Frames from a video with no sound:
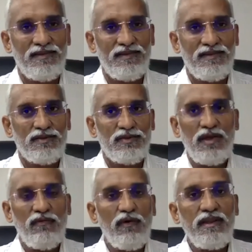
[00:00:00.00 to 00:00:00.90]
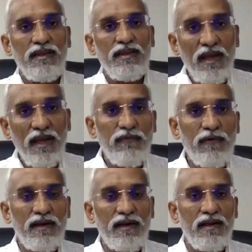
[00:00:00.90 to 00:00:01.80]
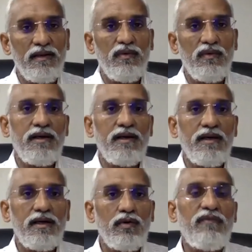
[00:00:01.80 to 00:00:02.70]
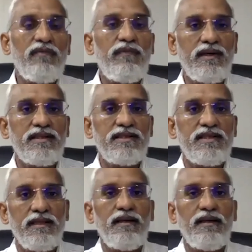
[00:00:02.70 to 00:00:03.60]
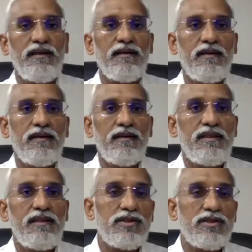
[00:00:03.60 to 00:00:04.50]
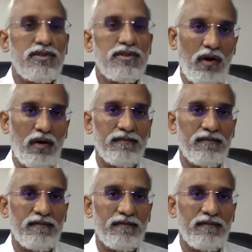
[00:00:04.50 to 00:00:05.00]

So therefore, when they file, you are entitled to defend it saying that this is wrong.